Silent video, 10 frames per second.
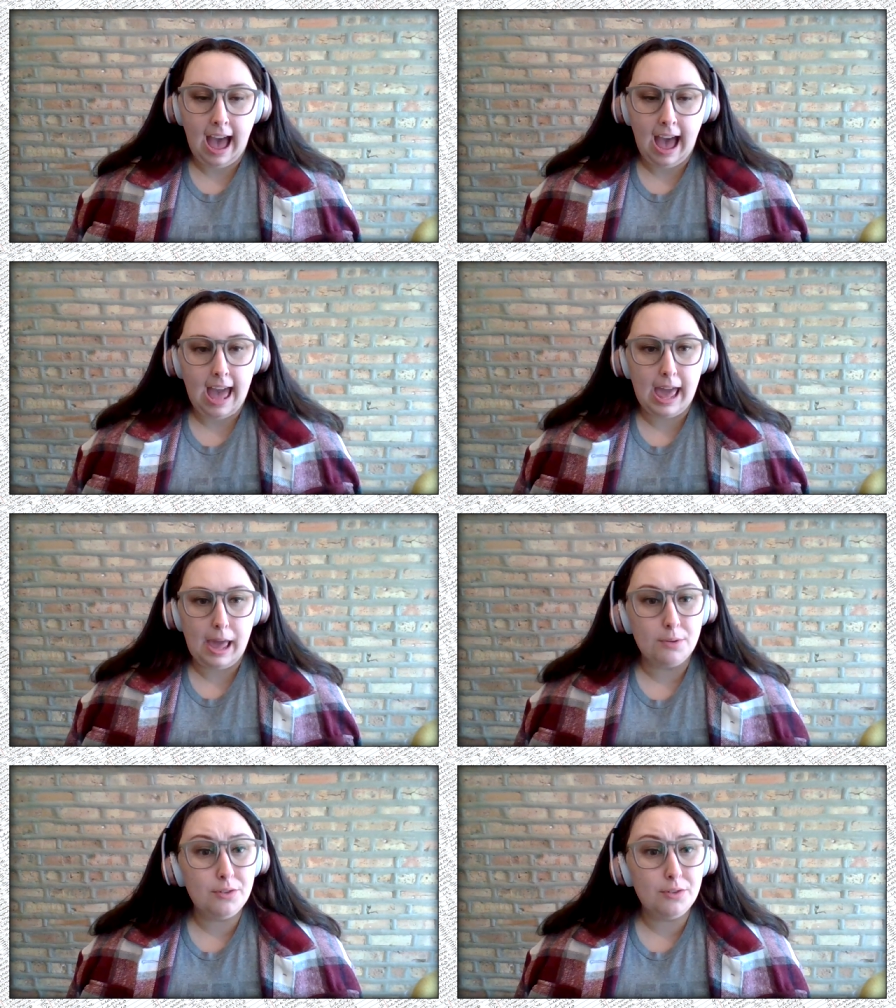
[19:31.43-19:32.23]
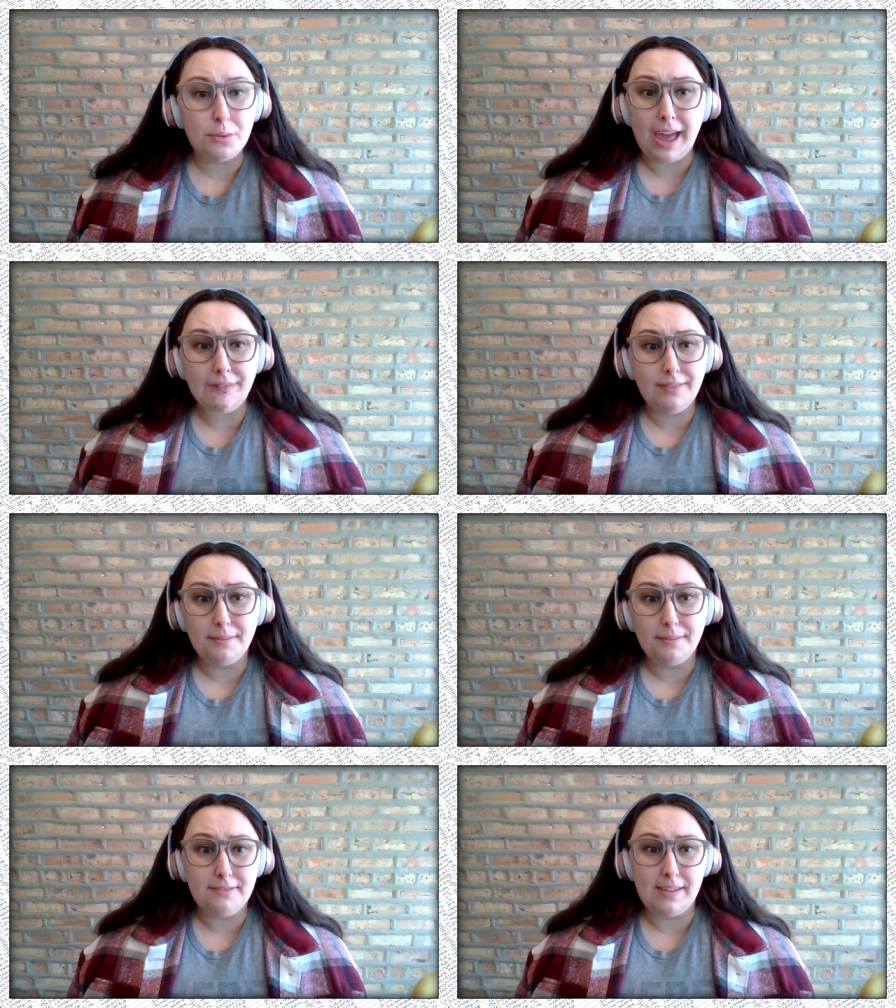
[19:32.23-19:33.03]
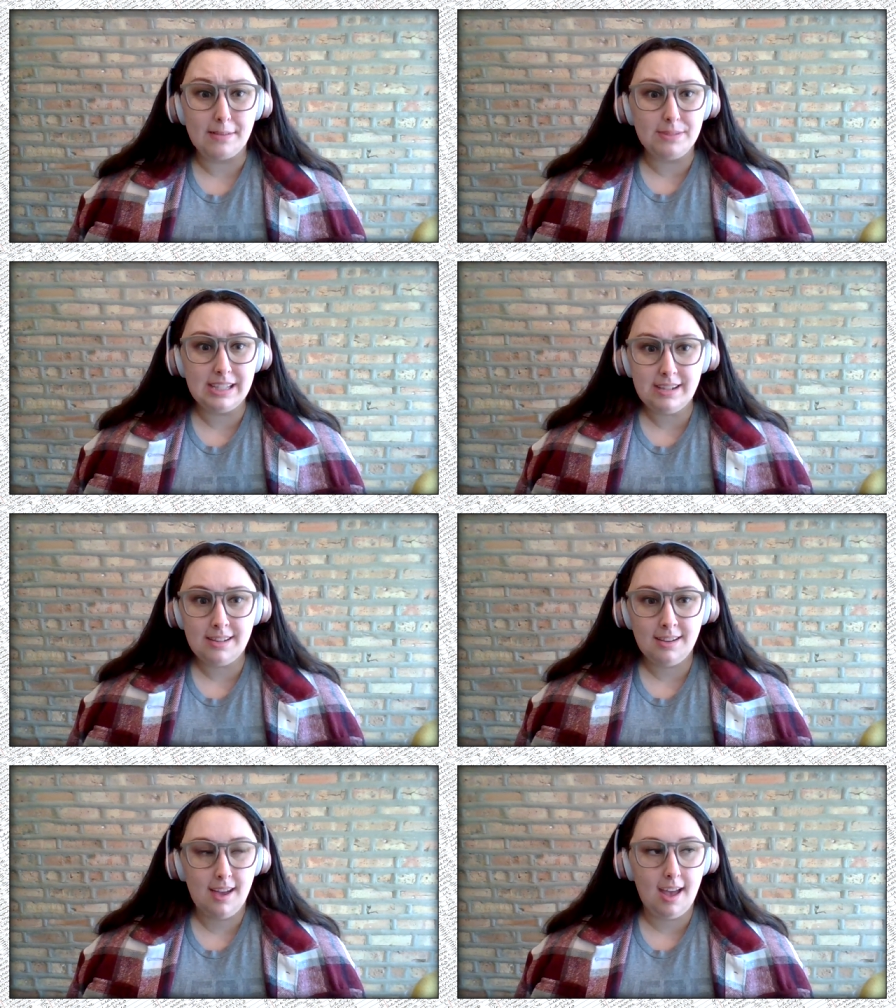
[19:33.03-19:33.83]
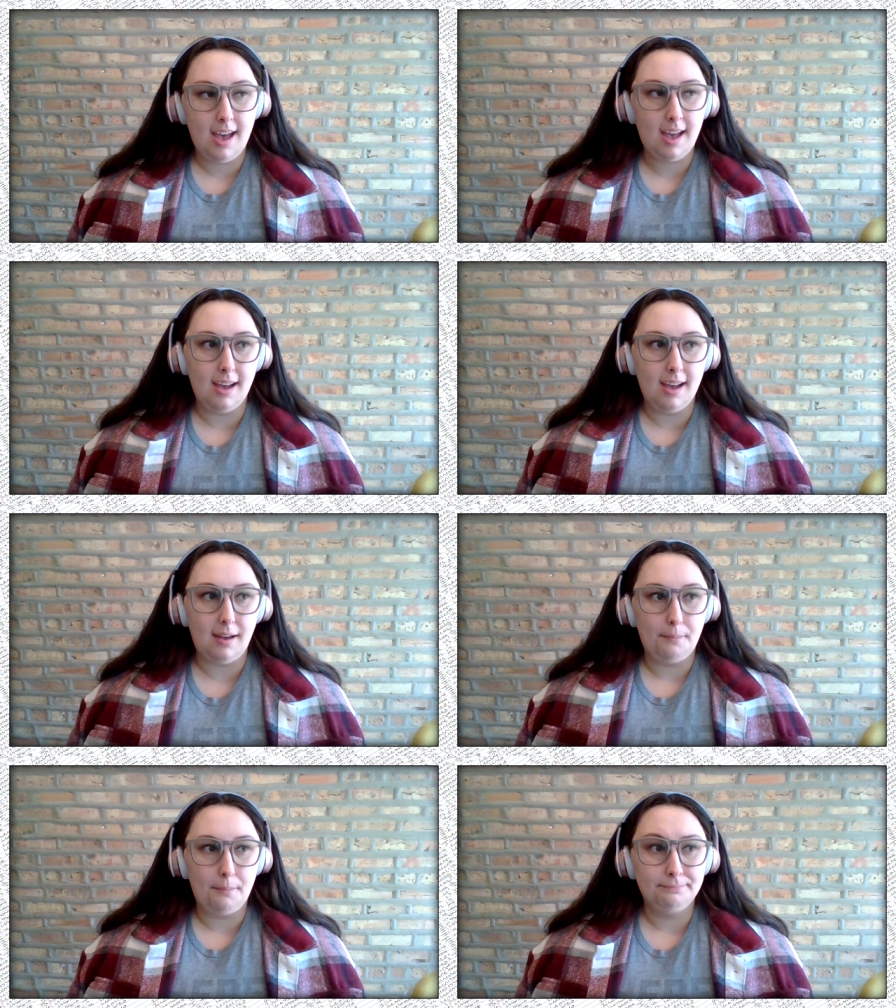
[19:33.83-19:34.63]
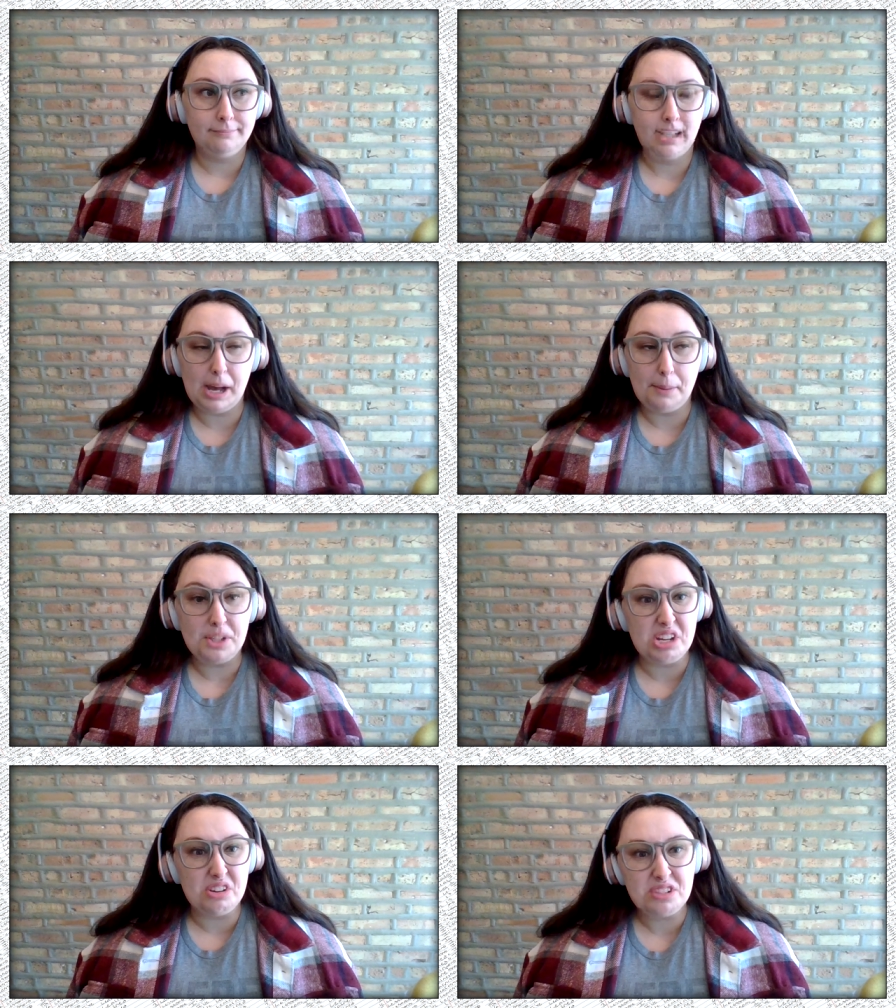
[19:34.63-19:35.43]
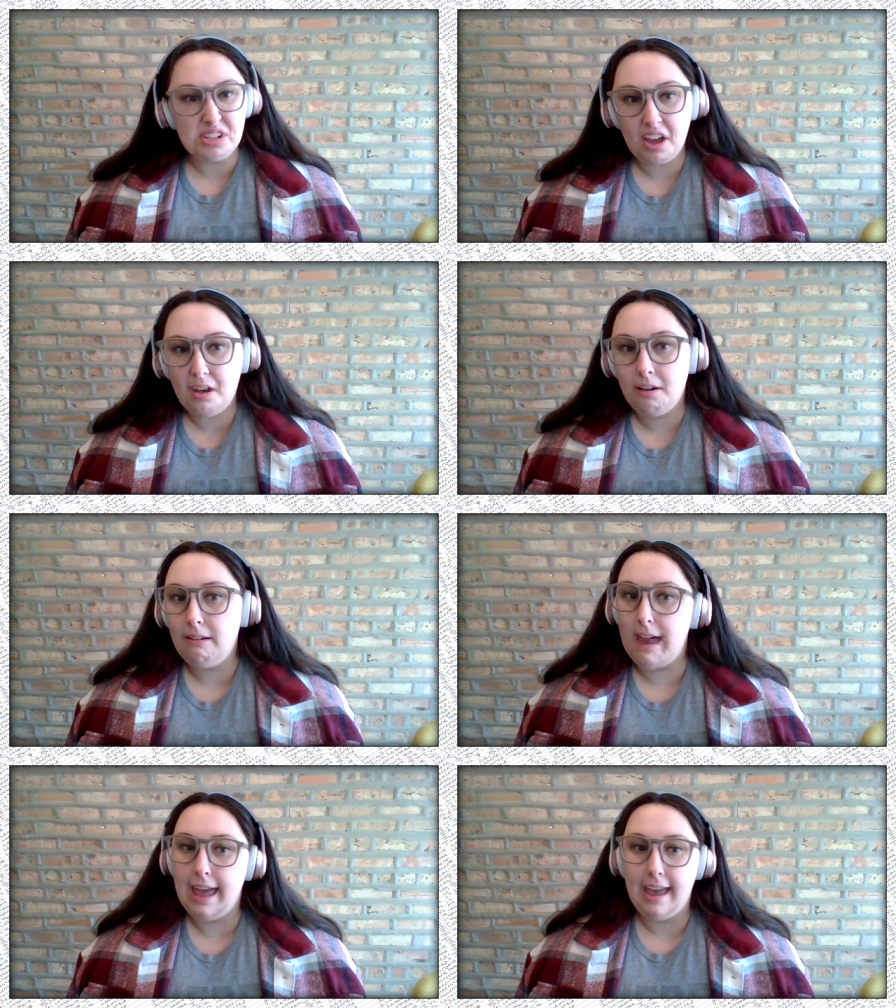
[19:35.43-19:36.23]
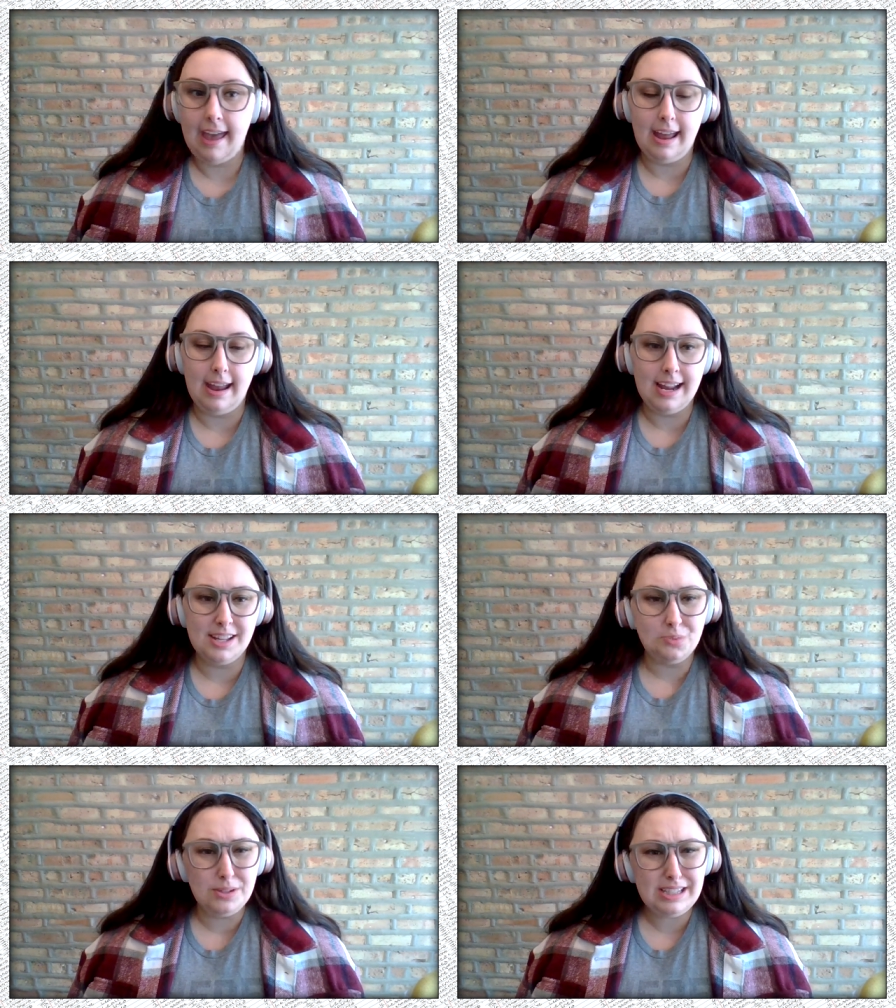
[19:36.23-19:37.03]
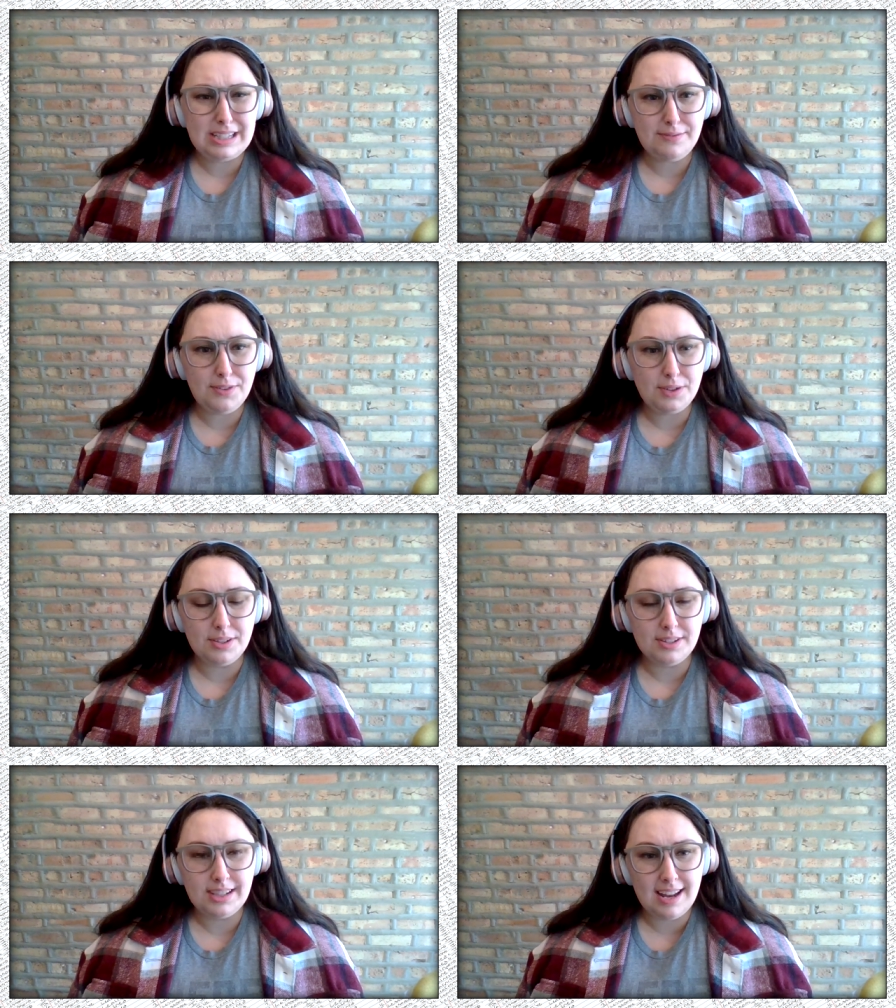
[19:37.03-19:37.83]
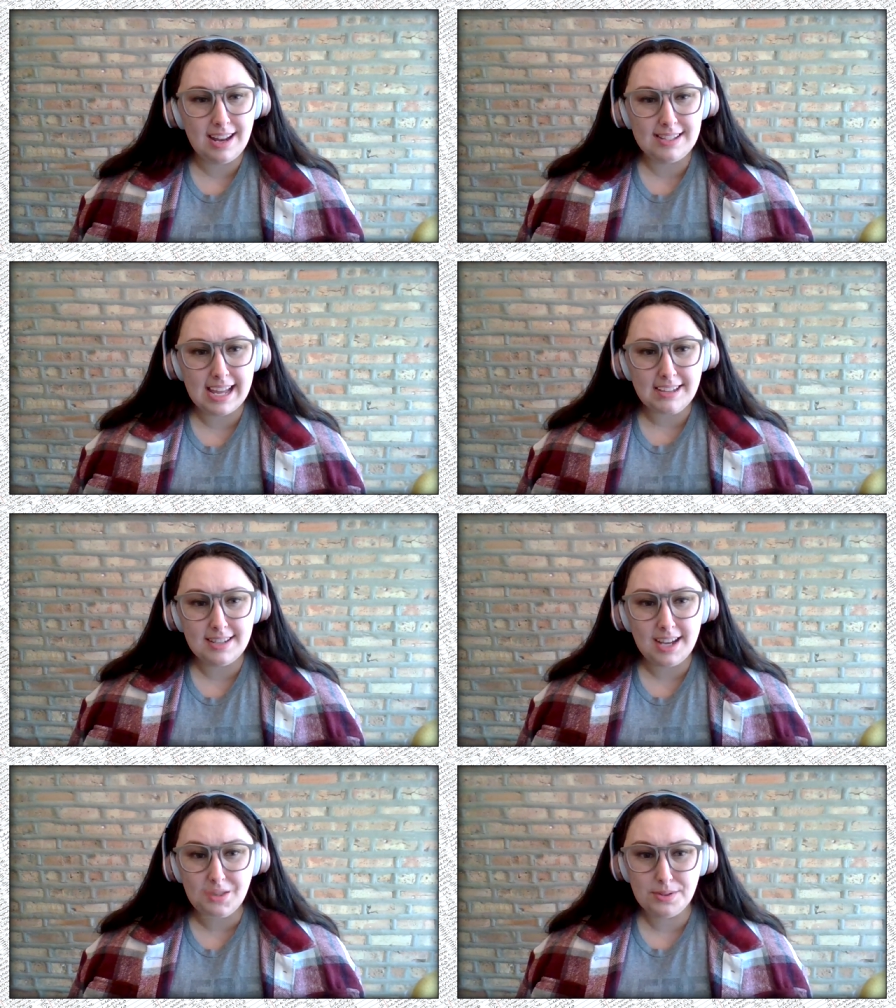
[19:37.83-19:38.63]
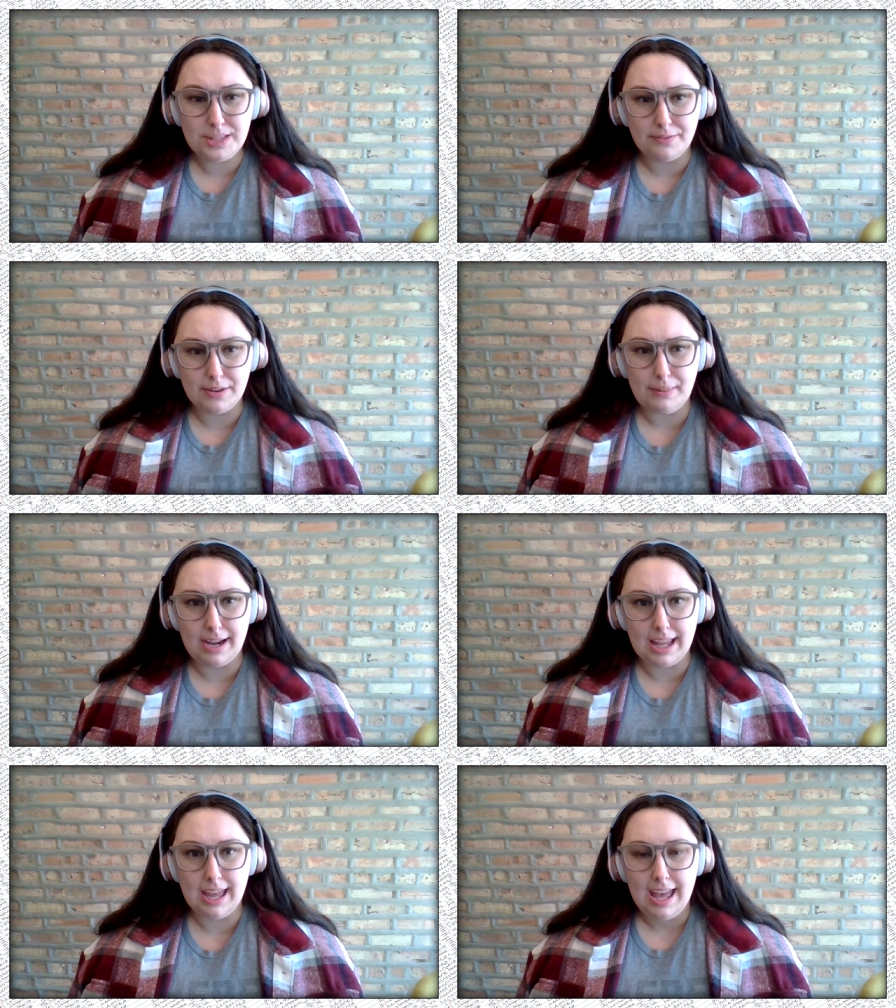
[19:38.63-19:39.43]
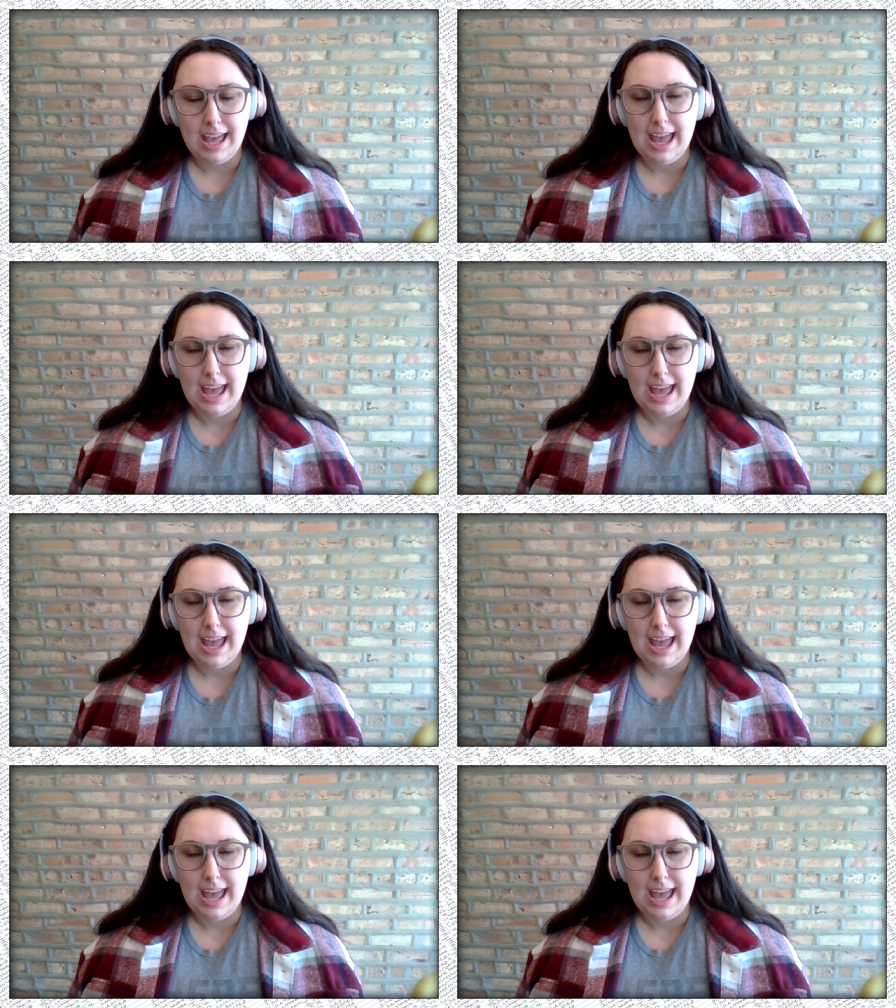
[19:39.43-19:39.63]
I moved away from my family um, a couple years ago, and it's really difficult to kind of stay in touch with everybody.